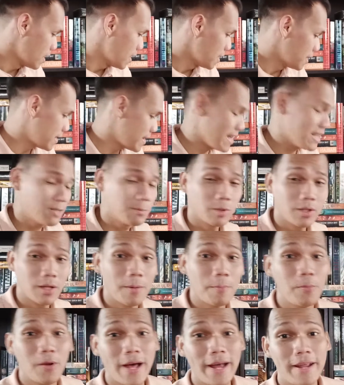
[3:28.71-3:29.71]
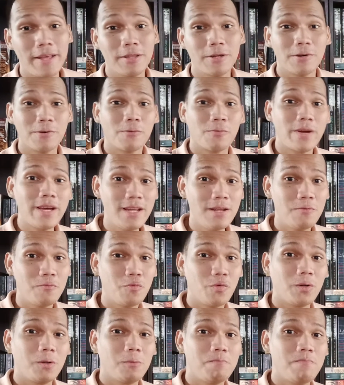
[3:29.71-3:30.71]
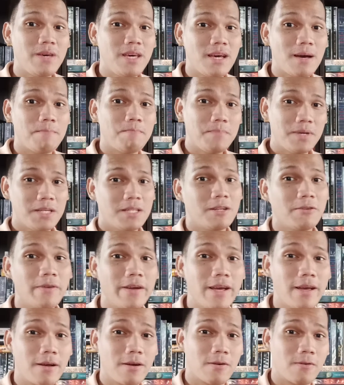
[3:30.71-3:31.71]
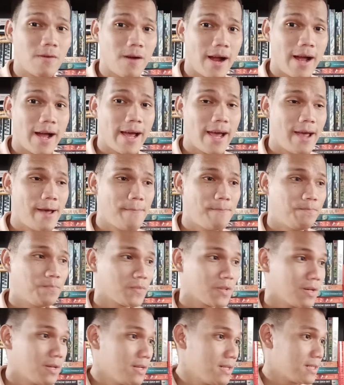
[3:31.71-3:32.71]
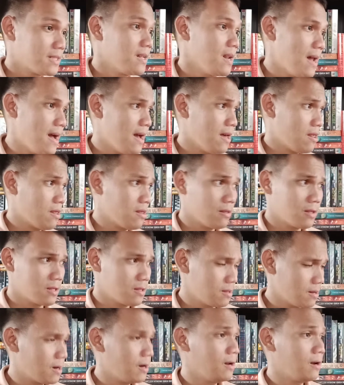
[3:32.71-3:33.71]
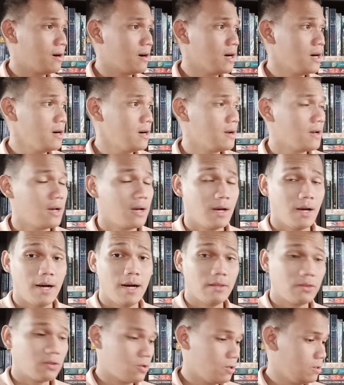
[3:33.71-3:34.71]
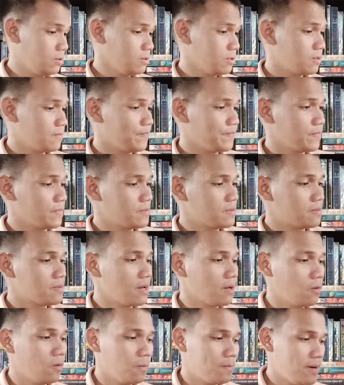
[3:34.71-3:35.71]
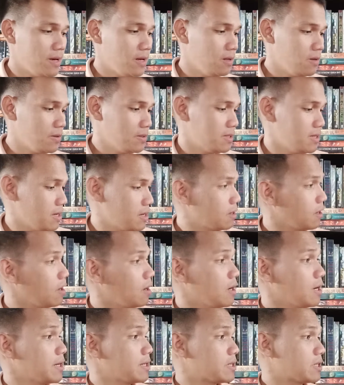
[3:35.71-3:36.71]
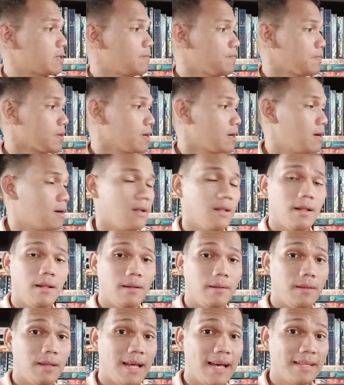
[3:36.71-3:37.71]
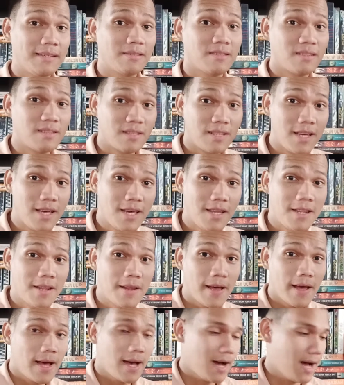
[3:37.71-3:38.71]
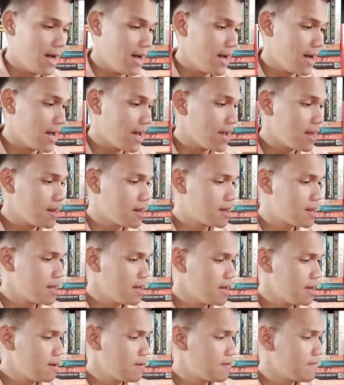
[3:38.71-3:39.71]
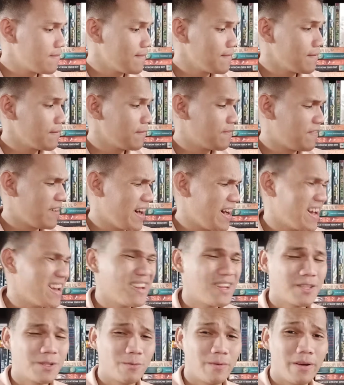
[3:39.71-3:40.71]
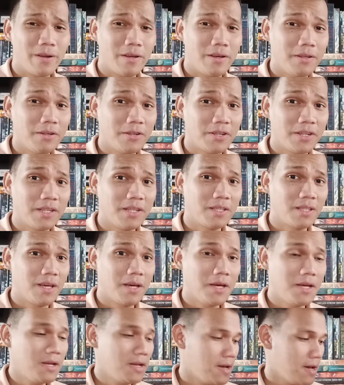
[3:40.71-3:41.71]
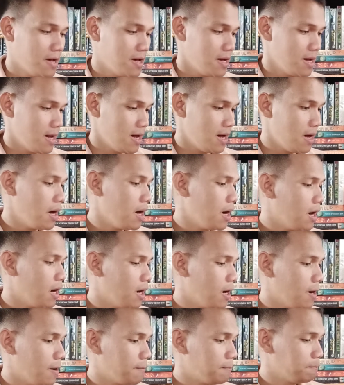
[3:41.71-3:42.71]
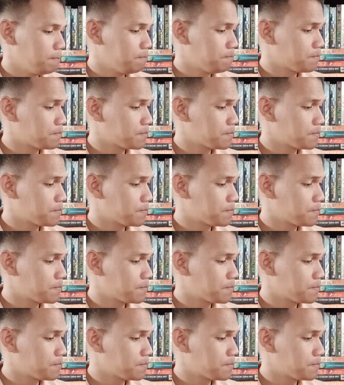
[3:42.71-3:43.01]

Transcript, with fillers: the next book that i'm planning to read will be a mystery crime slash thriller adult that will be lucy clarke's last seen i did find this one interesting um